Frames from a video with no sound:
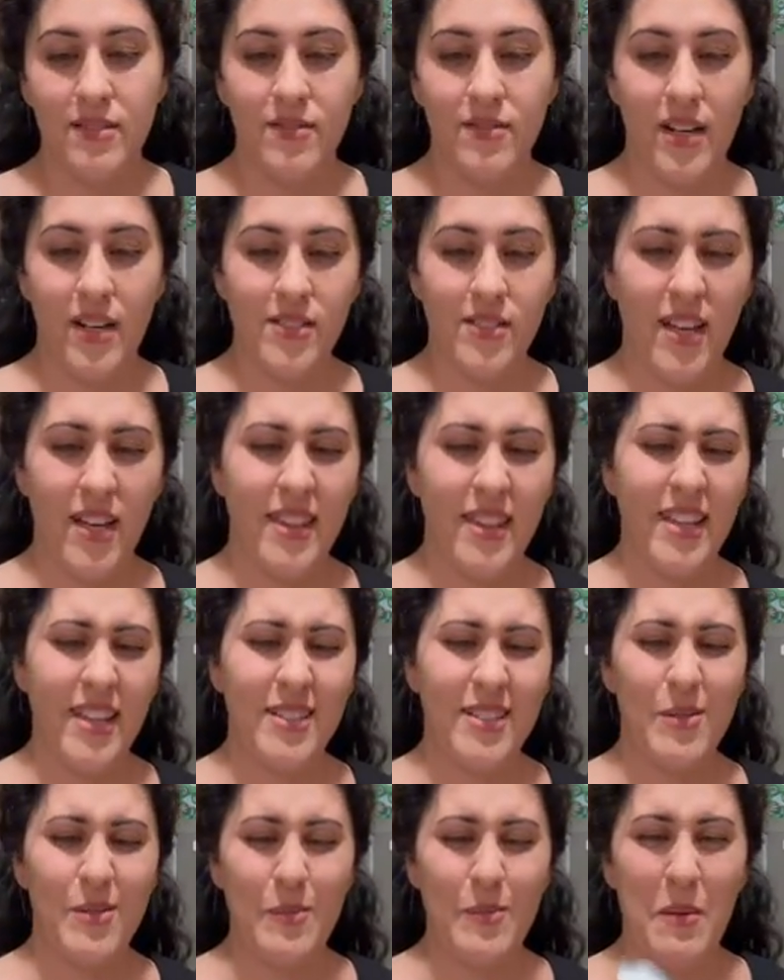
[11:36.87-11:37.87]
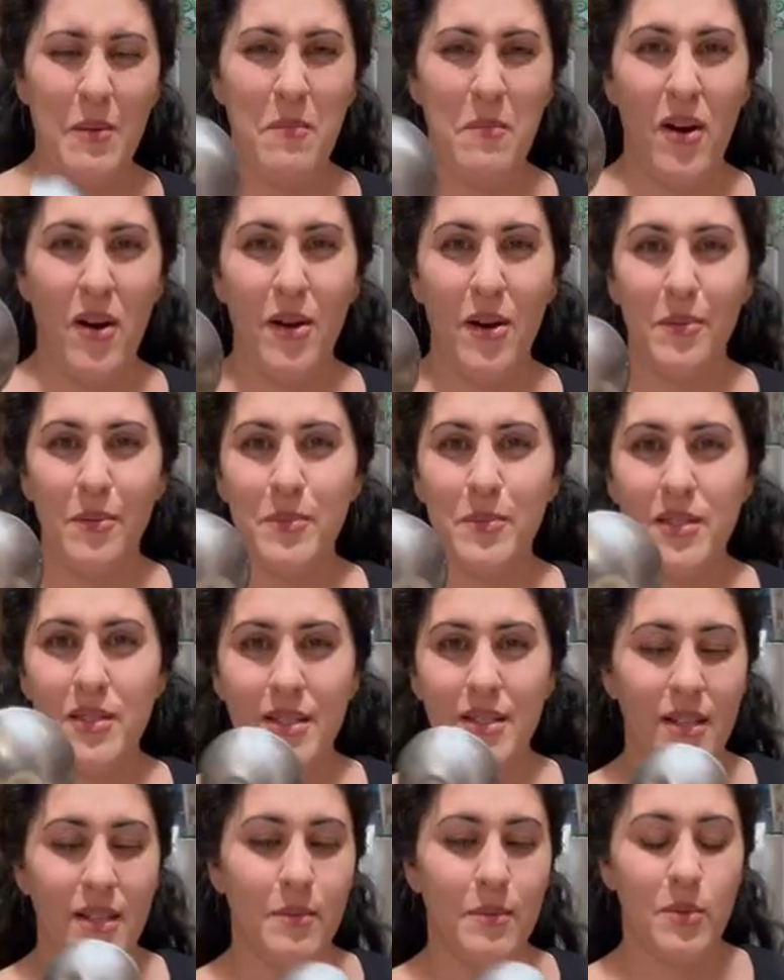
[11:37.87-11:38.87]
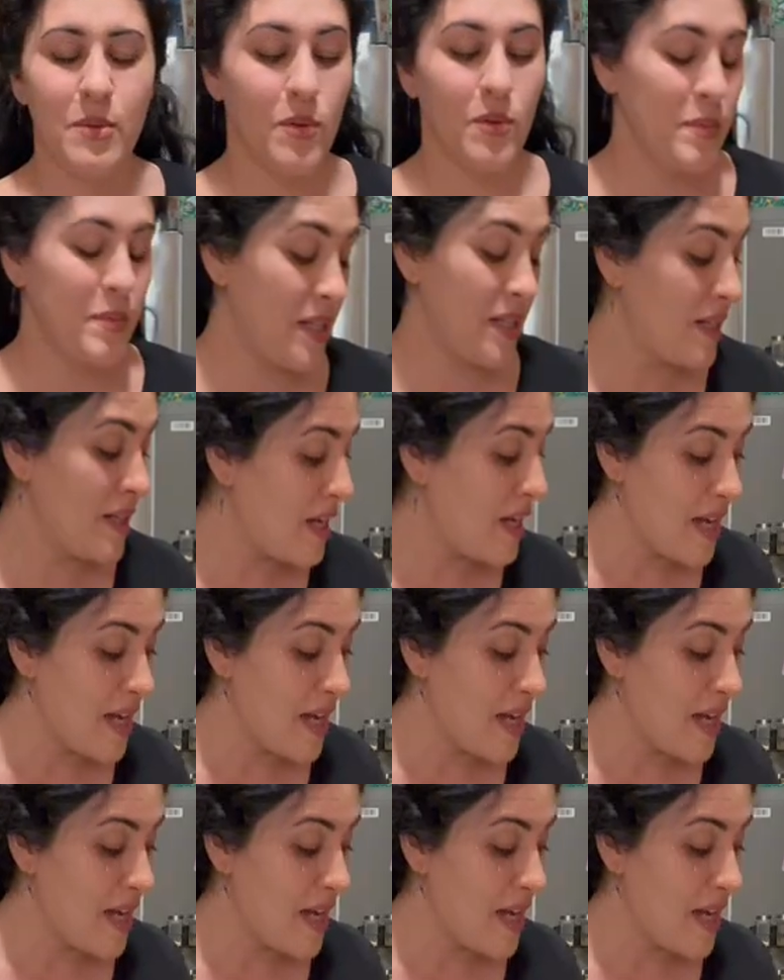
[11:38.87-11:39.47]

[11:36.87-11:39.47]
actually, I think this was my mom's and I absorbed it.